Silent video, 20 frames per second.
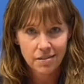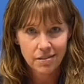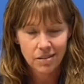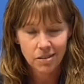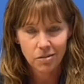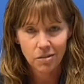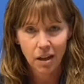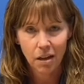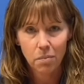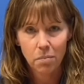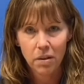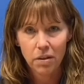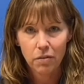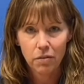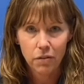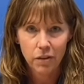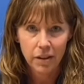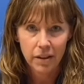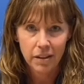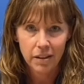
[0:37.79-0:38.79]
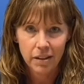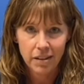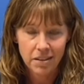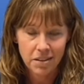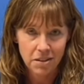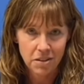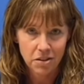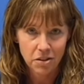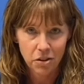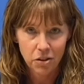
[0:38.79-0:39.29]
do not be afraid and
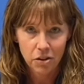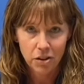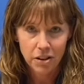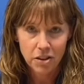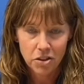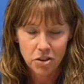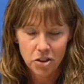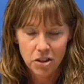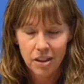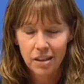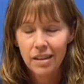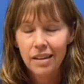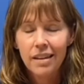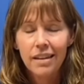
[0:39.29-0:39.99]
discouraged,